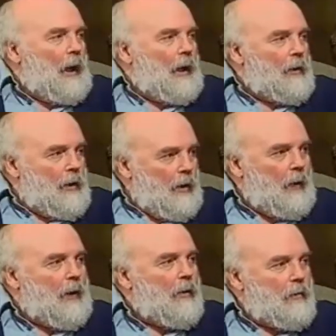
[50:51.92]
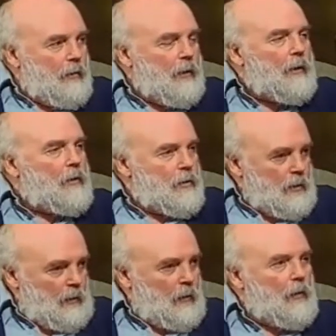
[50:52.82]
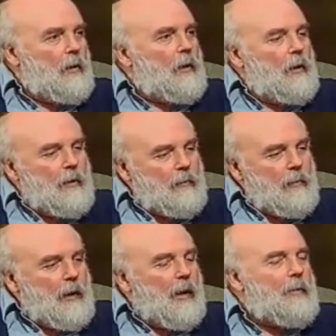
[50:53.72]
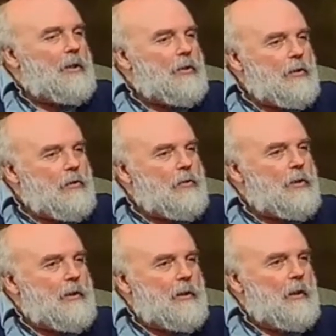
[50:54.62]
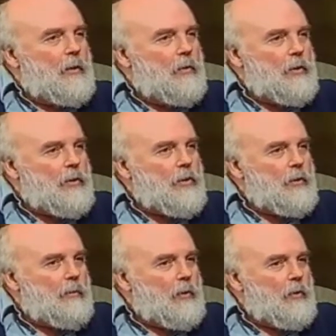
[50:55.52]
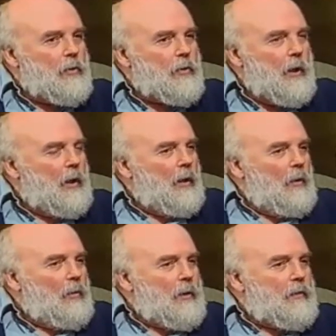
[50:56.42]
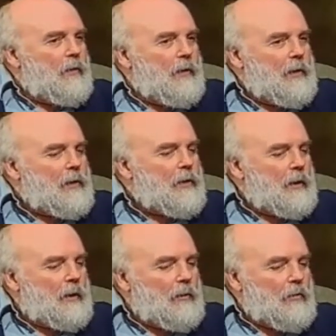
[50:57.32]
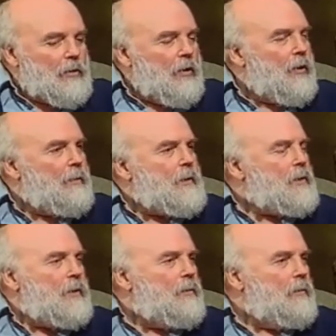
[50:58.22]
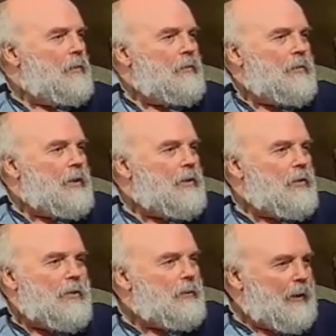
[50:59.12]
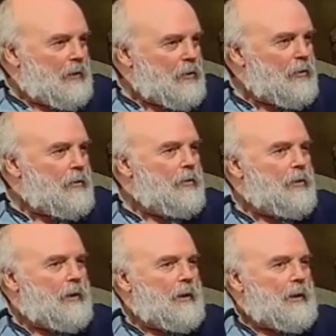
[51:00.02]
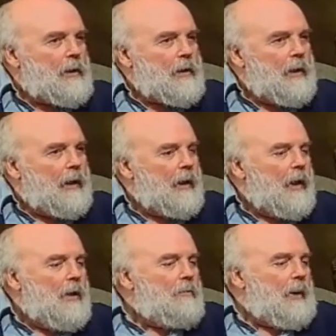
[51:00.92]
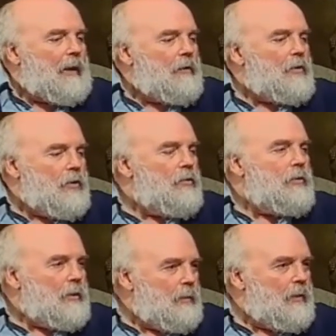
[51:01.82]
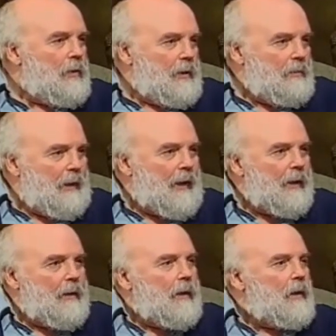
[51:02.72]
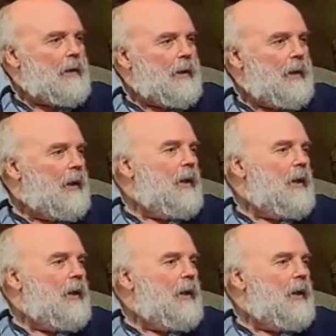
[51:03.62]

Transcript: No, I don't think so. I mean, it's interesting, that question, because one of the things that showed up in some research about children is that parents who respond empathically